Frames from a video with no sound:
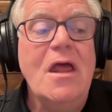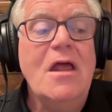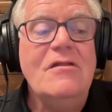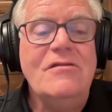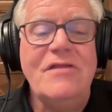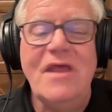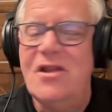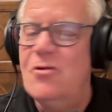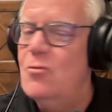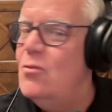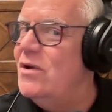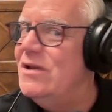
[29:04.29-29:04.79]

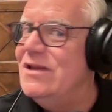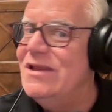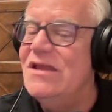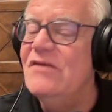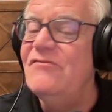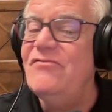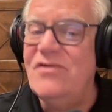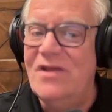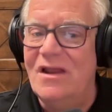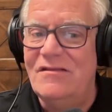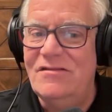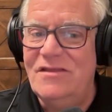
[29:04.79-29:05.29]
don't want to
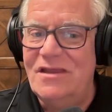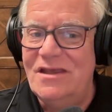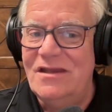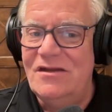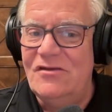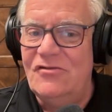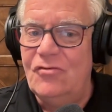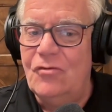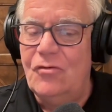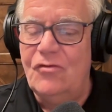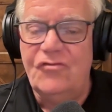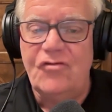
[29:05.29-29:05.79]
give you anything
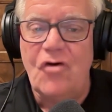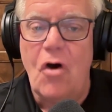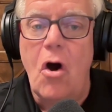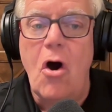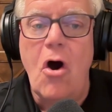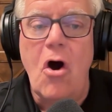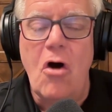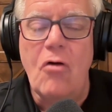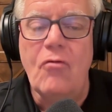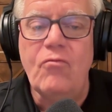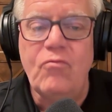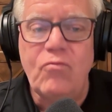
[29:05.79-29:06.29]
until it's
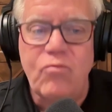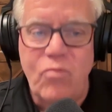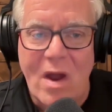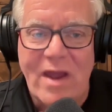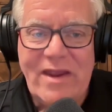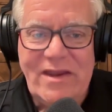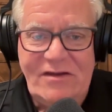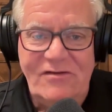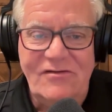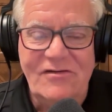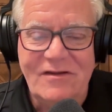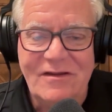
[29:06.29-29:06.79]
all
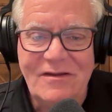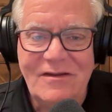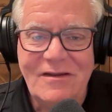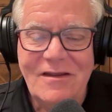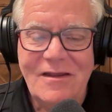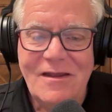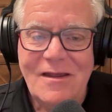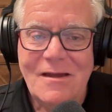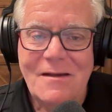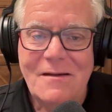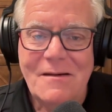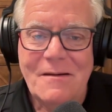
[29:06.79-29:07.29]
right.
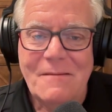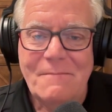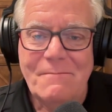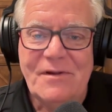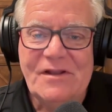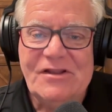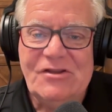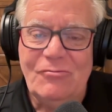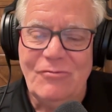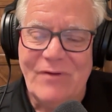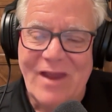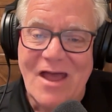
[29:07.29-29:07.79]

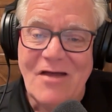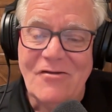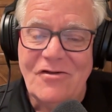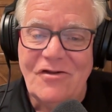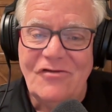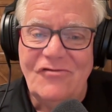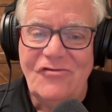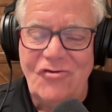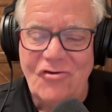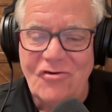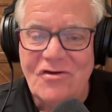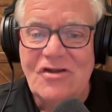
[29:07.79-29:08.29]
But the
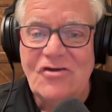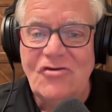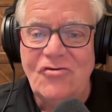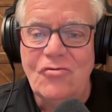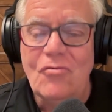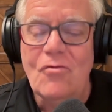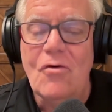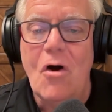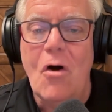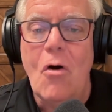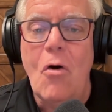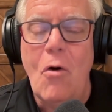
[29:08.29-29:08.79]
reality is, you can
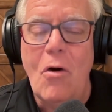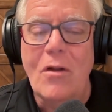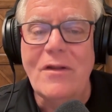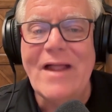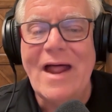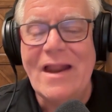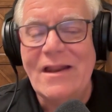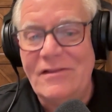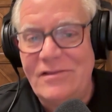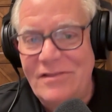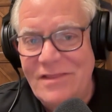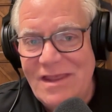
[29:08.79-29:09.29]
do a whole
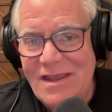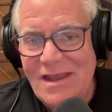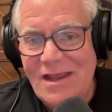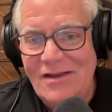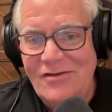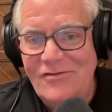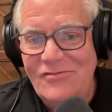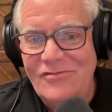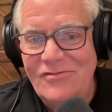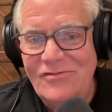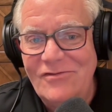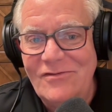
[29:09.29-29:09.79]
lot of
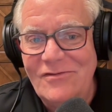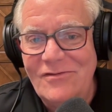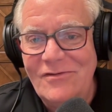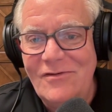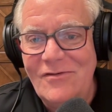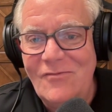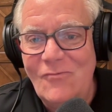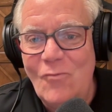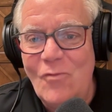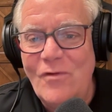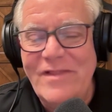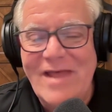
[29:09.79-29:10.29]
things
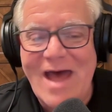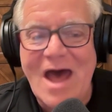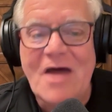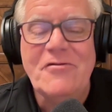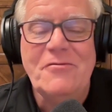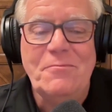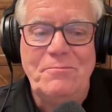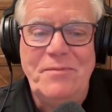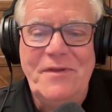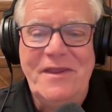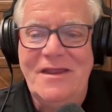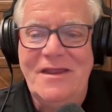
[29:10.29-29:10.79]
without it being